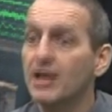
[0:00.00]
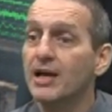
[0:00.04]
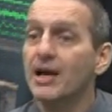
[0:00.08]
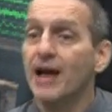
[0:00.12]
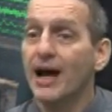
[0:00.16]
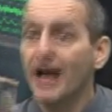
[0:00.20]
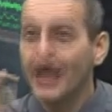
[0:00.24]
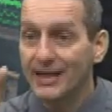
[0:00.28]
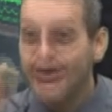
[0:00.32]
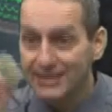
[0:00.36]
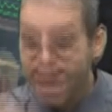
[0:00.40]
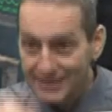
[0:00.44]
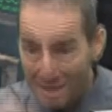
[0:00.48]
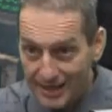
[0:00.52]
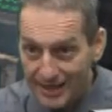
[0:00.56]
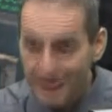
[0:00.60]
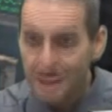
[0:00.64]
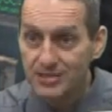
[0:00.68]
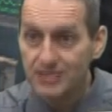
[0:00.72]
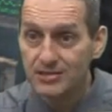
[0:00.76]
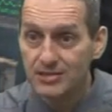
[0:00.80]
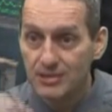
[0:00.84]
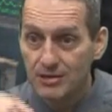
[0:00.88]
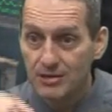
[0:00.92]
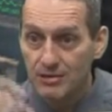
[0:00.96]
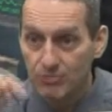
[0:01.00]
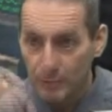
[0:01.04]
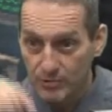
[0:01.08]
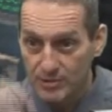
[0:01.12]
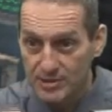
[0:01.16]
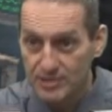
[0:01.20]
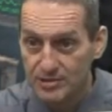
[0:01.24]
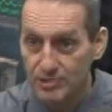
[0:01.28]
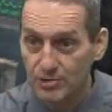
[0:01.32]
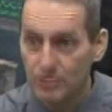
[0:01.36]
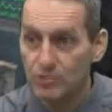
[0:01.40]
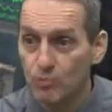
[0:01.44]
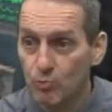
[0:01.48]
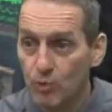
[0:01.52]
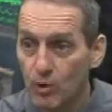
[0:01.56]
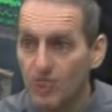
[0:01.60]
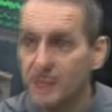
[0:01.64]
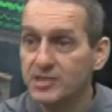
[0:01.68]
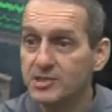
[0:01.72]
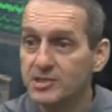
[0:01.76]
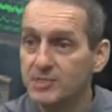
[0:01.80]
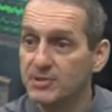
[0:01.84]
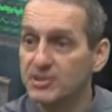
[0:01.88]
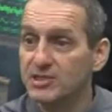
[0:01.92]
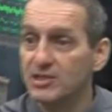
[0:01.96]
I can research one
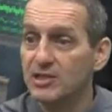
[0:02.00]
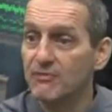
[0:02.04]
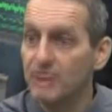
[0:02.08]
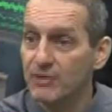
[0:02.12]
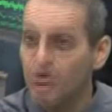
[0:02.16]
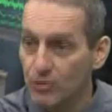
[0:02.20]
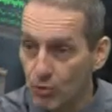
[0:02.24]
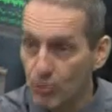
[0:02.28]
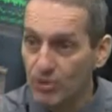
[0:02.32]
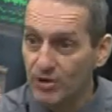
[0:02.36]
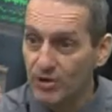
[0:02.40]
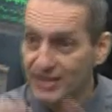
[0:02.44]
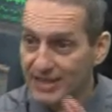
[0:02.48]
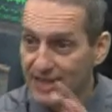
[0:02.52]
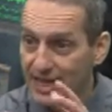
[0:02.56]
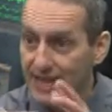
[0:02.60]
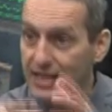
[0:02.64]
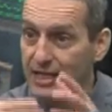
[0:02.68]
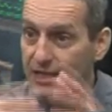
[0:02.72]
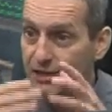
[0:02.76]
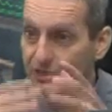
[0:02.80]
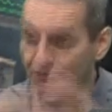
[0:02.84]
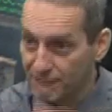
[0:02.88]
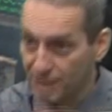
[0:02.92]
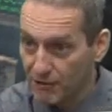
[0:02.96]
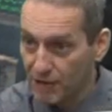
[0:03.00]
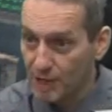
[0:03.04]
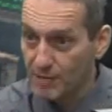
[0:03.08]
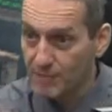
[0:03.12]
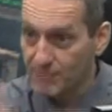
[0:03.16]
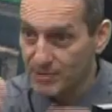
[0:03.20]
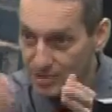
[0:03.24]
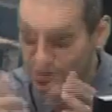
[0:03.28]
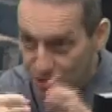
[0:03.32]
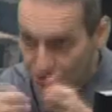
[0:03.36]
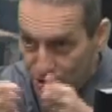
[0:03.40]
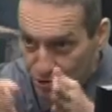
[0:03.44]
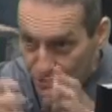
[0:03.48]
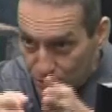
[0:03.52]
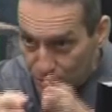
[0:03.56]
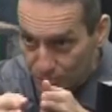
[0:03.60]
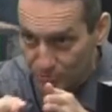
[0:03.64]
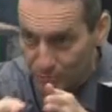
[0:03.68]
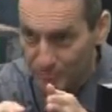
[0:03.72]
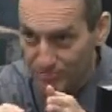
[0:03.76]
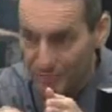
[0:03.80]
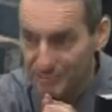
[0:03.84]
specific organic farm issue.